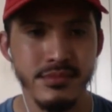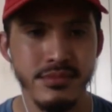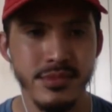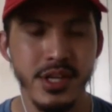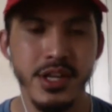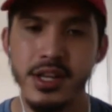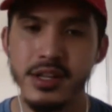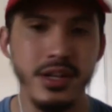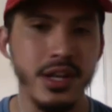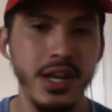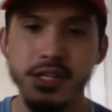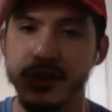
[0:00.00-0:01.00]

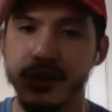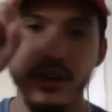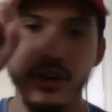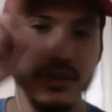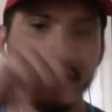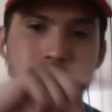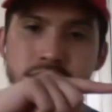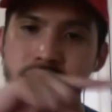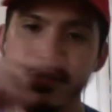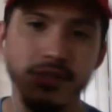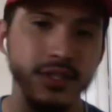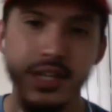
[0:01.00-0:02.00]
Connect the dots.
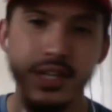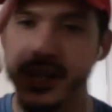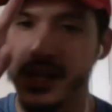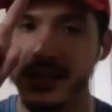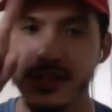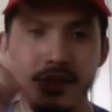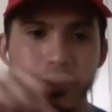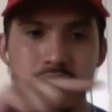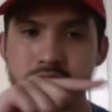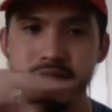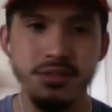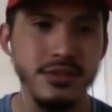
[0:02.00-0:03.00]
Just connect the
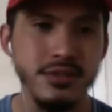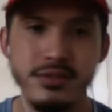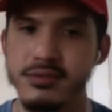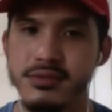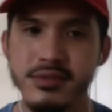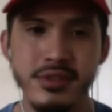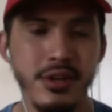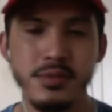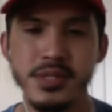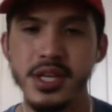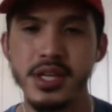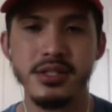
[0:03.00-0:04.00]
dots. You know what I'm
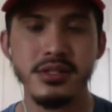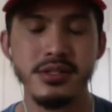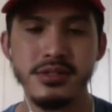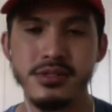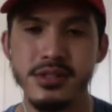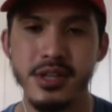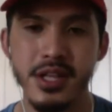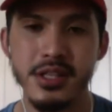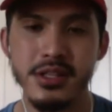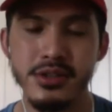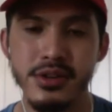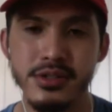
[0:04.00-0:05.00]
saying? Connect the
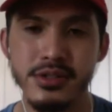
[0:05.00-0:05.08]
dots.